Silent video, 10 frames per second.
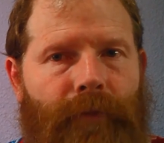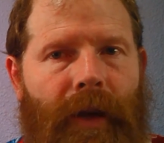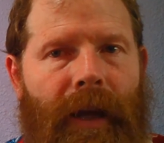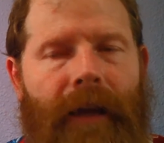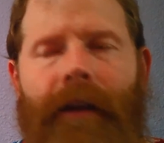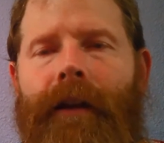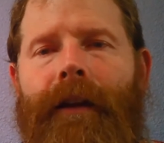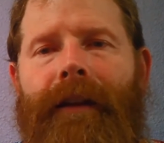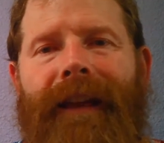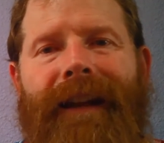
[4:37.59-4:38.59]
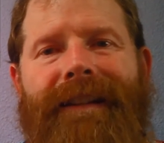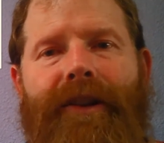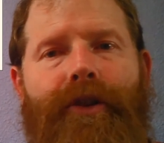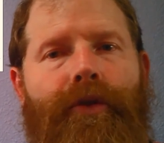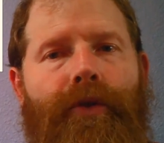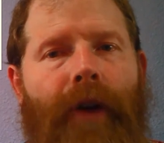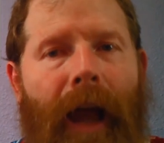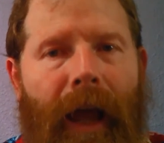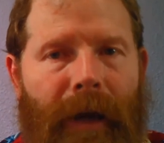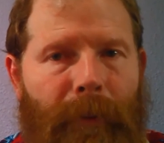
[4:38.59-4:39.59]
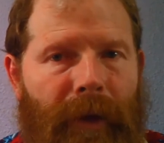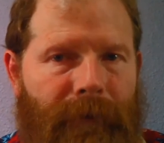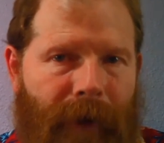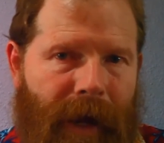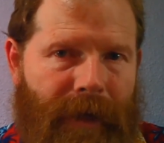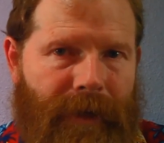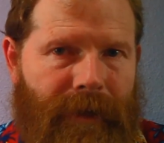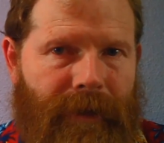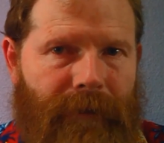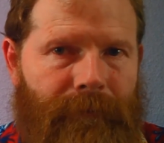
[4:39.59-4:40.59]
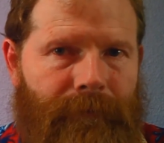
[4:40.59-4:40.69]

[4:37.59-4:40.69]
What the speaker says: Okay, that is incredibly fast.